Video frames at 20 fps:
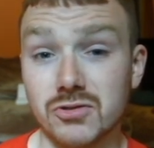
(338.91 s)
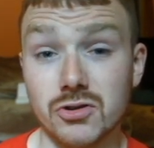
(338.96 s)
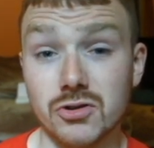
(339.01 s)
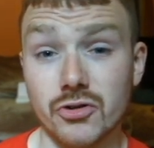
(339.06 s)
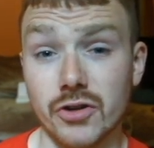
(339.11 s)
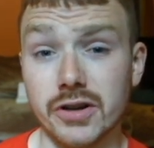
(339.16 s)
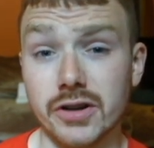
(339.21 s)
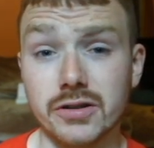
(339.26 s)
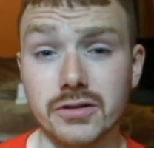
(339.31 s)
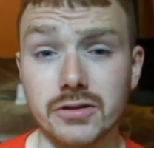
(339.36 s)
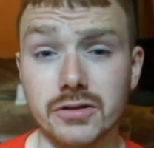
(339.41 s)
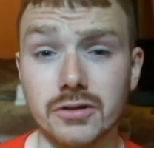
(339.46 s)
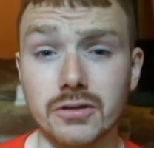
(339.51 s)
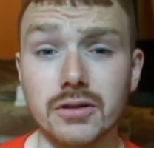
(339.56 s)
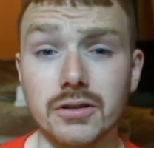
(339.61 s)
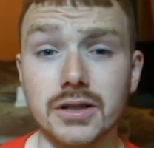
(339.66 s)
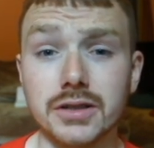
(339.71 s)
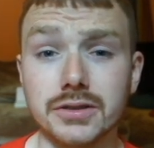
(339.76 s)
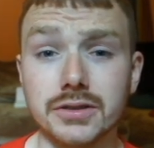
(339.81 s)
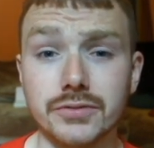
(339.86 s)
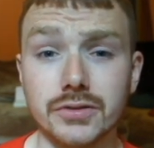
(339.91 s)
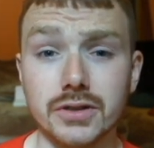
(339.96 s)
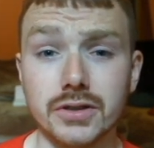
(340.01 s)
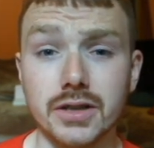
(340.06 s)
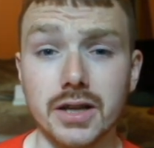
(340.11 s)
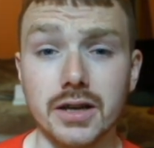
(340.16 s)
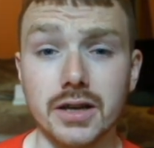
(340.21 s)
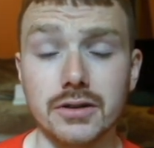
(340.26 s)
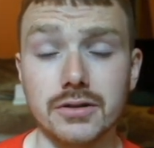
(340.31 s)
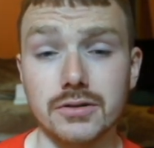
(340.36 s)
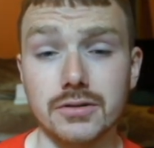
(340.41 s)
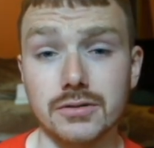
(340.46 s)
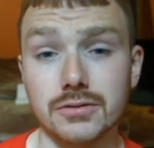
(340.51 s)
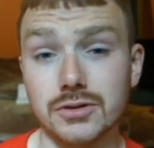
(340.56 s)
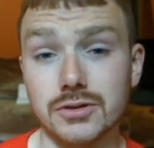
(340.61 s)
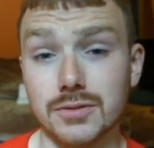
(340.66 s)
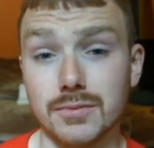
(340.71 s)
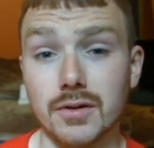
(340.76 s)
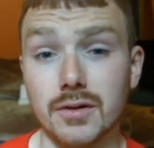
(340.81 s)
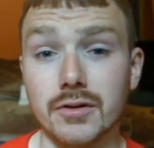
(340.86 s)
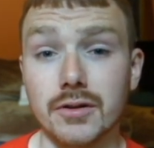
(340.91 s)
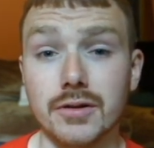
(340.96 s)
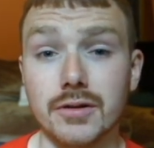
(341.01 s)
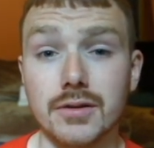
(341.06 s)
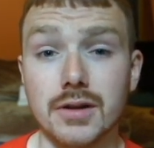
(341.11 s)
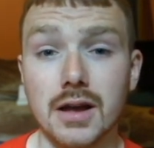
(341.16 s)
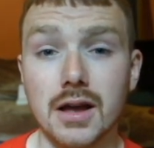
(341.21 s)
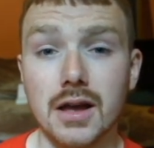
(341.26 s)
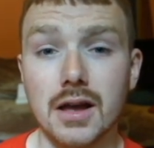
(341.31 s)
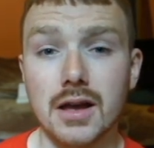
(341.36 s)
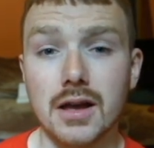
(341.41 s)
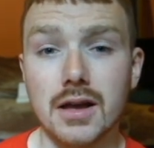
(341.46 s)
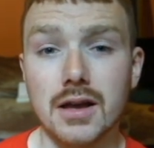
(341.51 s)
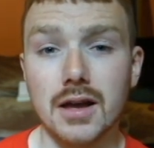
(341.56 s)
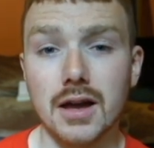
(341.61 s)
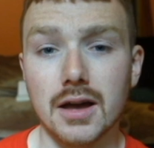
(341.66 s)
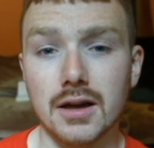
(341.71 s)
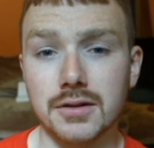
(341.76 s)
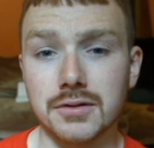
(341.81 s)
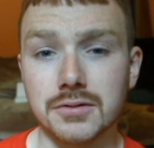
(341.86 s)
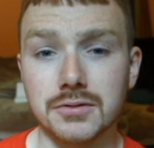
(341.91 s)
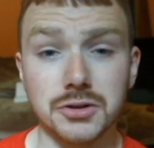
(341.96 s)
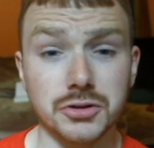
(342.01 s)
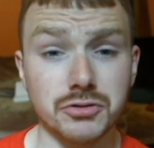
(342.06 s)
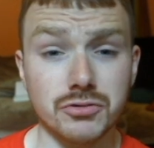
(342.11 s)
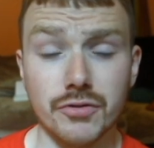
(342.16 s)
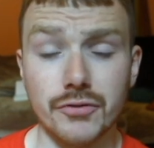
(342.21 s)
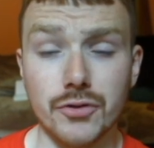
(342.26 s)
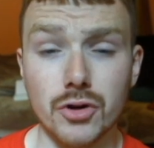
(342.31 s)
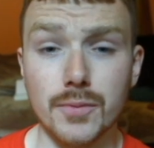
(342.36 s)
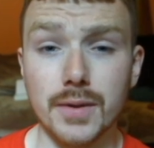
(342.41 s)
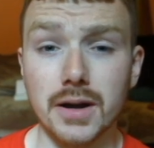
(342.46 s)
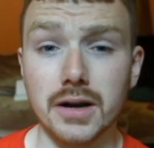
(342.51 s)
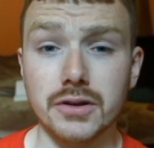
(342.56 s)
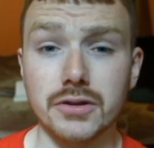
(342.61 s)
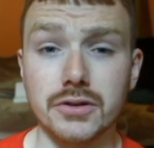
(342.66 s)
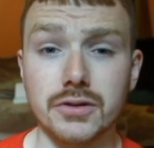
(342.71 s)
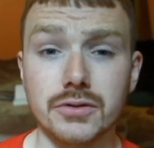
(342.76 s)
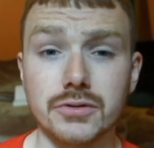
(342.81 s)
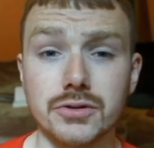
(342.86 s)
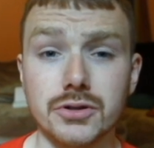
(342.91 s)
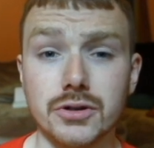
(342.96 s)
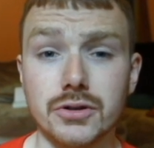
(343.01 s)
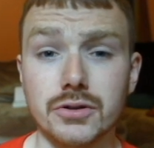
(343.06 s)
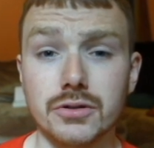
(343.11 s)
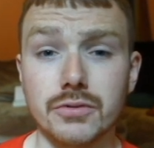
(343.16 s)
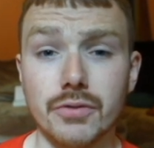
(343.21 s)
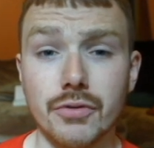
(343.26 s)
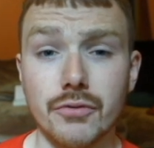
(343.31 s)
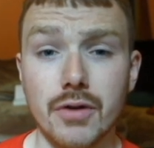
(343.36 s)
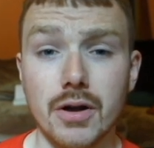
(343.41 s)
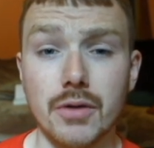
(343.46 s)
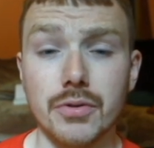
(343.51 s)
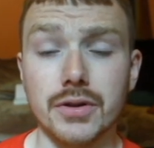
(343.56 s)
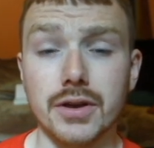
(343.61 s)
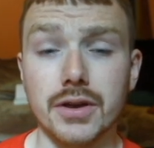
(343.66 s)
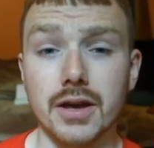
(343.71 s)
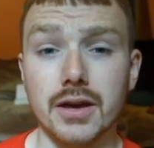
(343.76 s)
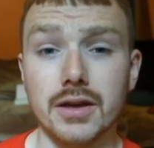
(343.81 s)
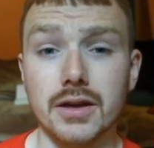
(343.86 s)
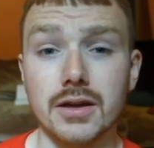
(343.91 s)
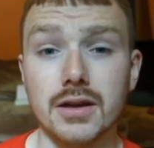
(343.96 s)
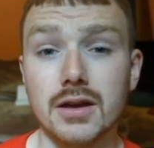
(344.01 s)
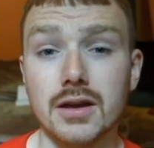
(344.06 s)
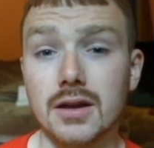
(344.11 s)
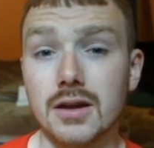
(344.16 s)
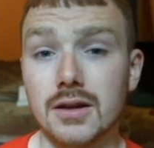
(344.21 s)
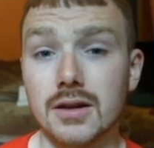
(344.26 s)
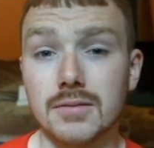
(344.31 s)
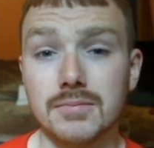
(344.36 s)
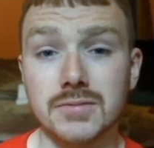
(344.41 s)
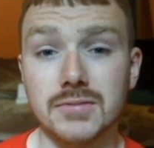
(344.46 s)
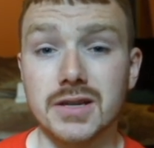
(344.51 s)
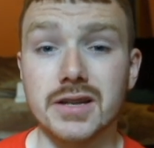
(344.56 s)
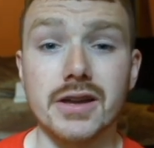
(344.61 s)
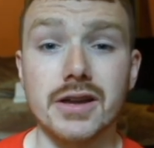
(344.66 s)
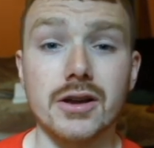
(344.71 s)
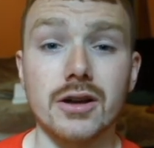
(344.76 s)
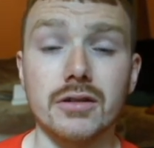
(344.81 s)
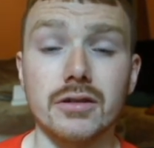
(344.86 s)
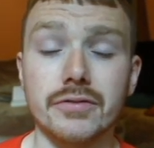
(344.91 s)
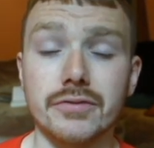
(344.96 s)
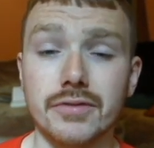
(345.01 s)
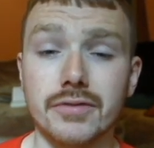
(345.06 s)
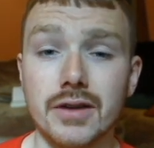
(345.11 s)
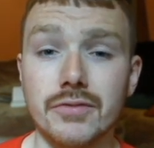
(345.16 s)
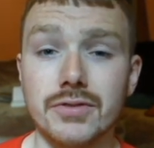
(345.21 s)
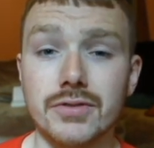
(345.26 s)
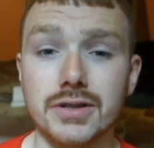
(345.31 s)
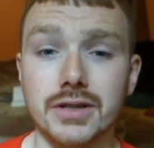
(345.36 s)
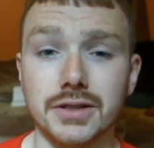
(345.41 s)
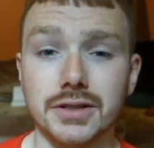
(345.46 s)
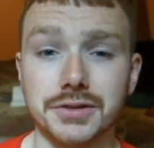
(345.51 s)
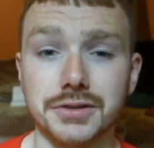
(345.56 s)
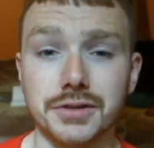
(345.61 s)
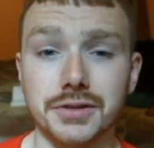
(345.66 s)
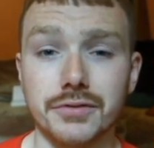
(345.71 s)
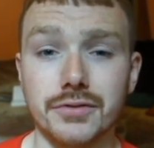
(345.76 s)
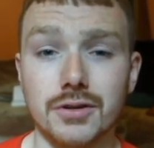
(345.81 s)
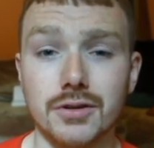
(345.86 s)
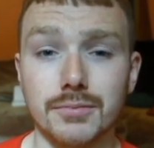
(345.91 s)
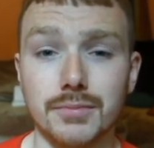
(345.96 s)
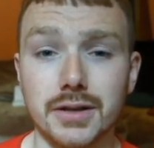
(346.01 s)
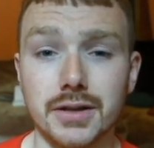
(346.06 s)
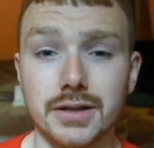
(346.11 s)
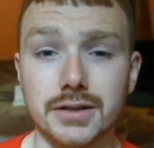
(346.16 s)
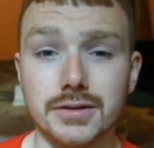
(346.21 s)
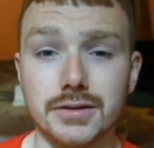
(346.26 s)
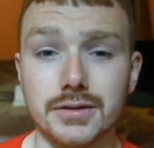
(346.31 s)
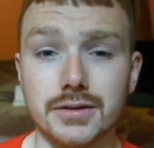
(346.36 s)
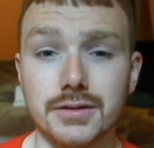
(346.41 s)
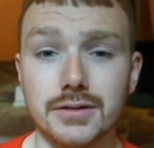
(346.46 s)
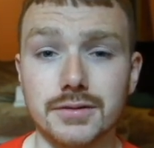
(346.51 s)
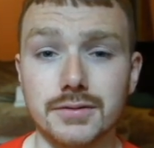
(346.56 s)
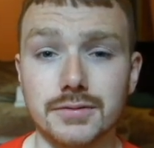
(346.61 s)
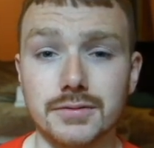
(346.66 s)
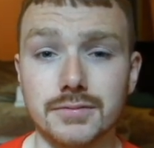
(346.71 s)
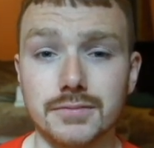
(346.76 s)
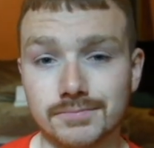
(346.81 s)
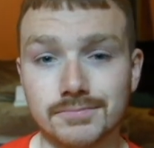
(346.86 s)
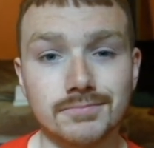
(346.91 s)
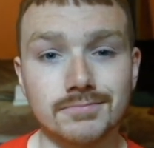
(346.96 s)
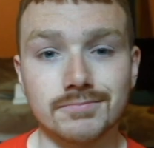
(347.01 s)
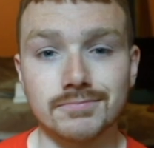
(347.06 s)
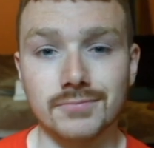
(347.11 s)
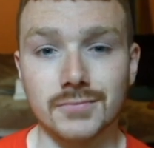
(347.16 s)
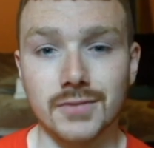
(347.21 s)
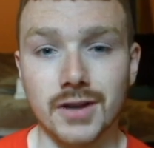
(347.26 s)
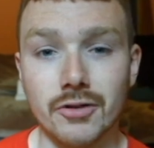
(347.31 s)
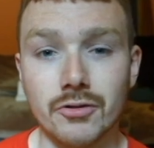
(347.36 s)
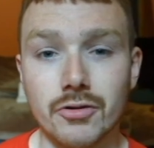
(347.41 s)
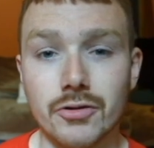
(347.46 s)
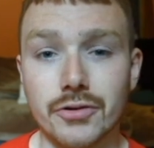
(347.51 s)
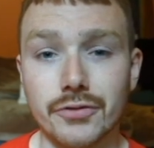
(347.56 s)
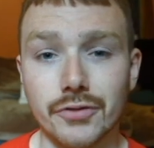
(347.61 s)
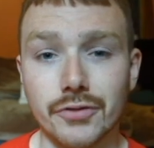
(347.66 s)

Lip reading: create a to-do list for today or tomorrow, and just refer back to your journal throughout the day, ticking off every task you've completed. Narrow your